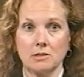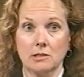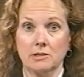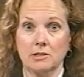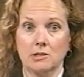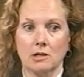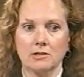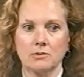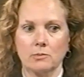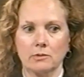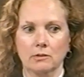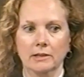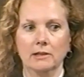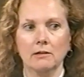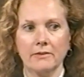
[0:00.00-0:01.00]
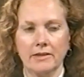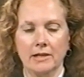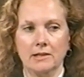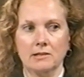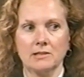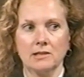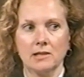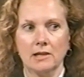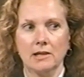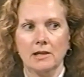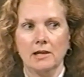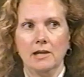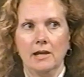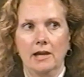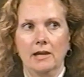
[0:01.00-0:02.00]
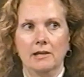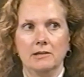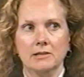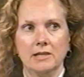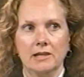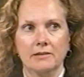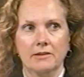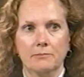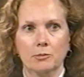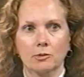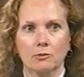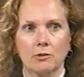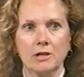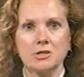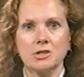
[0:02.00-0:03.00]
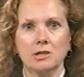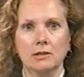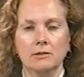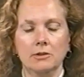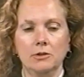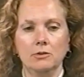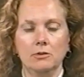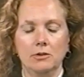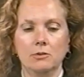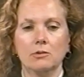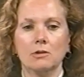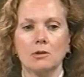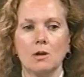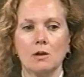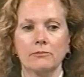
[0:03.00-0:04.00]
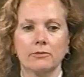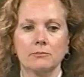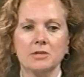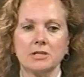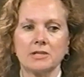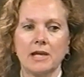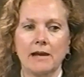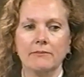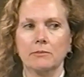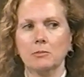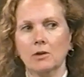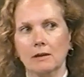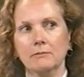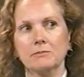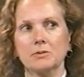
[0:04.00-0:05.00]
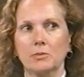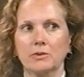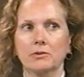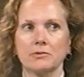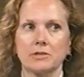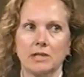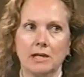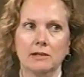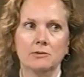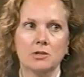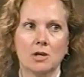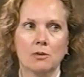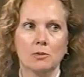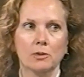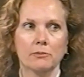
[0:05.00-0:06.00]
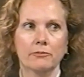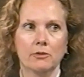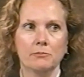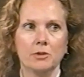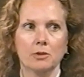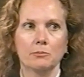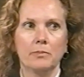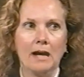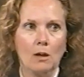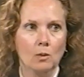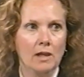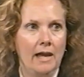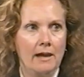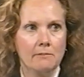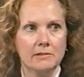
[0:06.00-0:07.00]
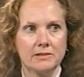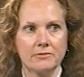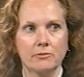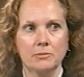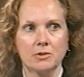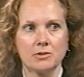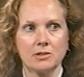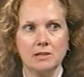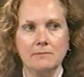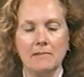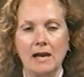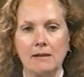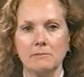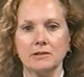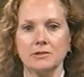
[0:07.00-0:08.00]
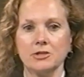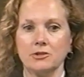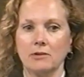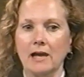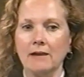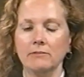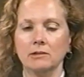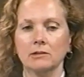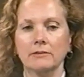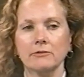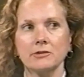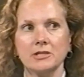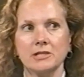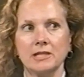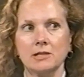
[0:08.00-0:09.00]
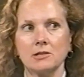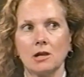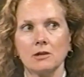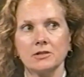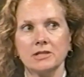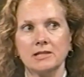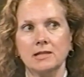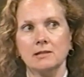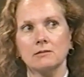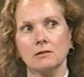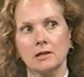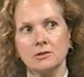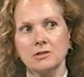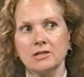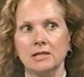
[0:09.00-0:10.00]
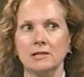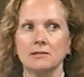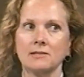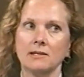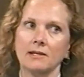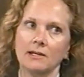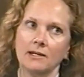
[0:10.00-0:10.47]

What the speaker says: It starts with little things. And the progression, you can go from just having problems with your skin tone or from your bowel habits, from your sleep habits, to having liver disease, heart disease, lung disease.